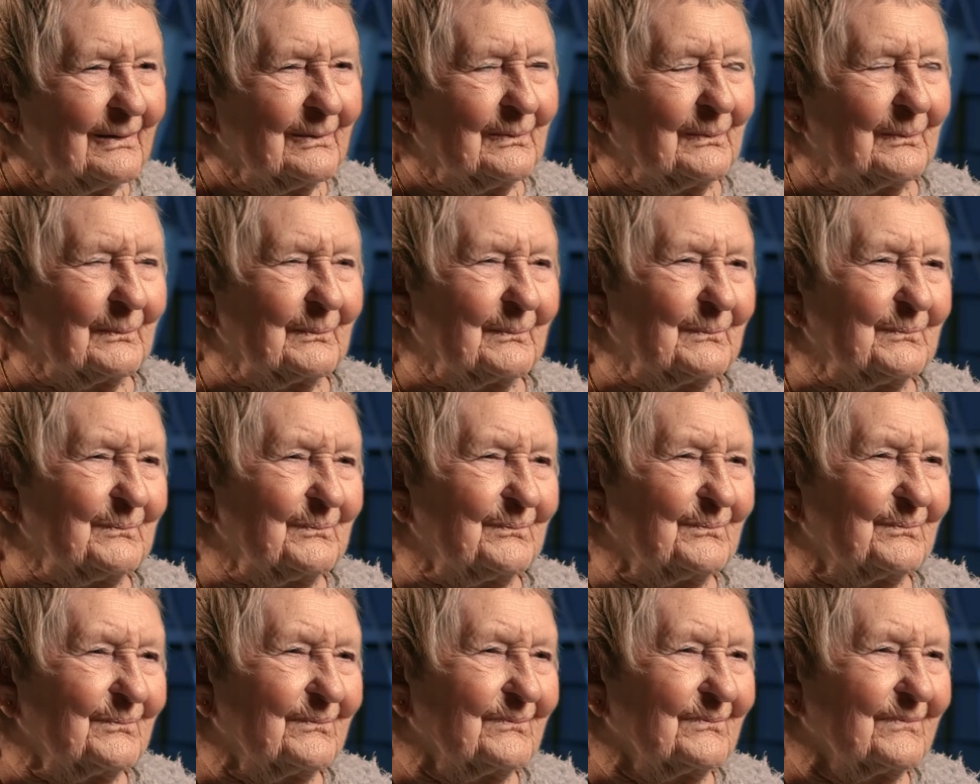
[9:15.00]

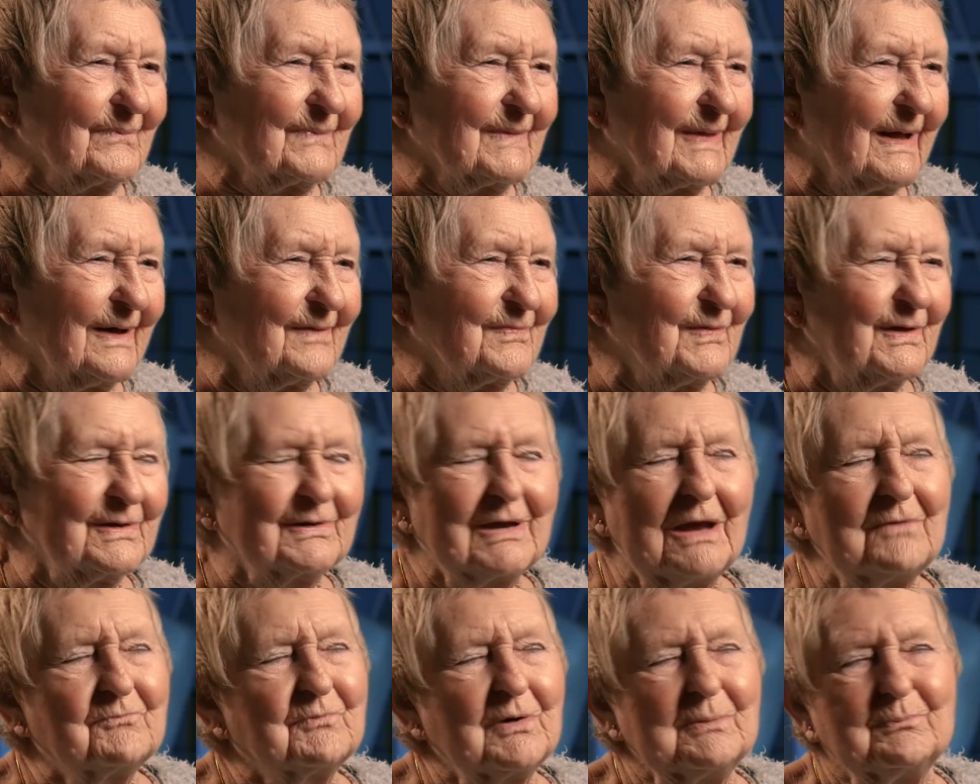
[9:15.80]
Um, I
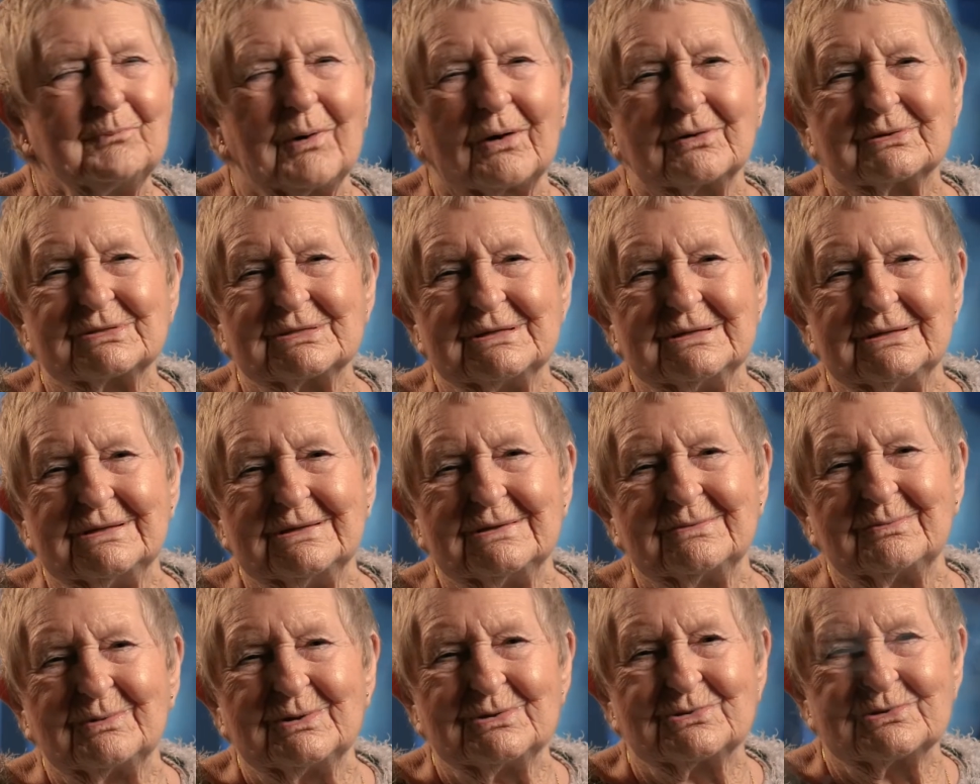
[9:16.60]
think
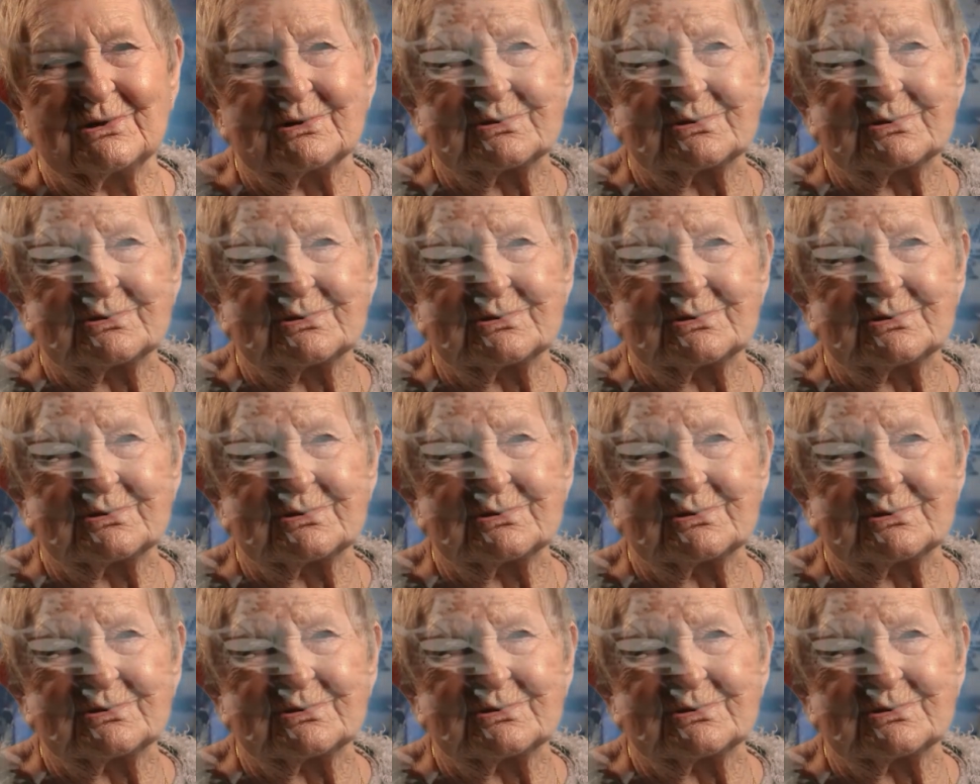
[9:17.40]
everybody, we